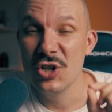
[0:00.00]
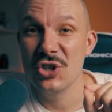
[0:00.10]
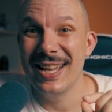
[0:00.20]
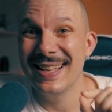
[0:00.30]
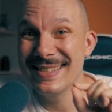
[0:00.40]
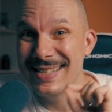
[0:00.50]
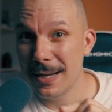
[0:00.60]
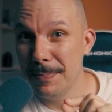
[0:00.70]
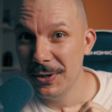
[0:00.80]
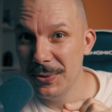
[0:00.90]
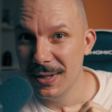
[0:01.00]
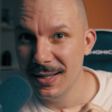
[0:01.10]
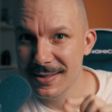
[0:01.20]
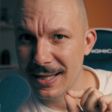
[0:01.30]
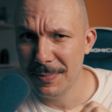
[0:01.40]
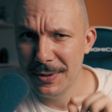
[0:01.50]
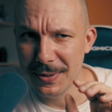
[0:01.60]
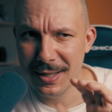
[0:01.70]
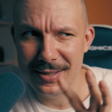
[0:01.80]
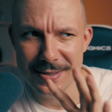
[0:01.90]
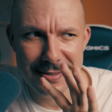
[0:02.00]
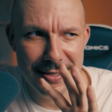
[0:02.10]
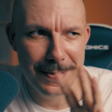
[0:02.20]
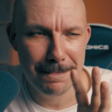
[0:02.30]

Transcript: she has Sarpa Yoga. Sarpa Yoga is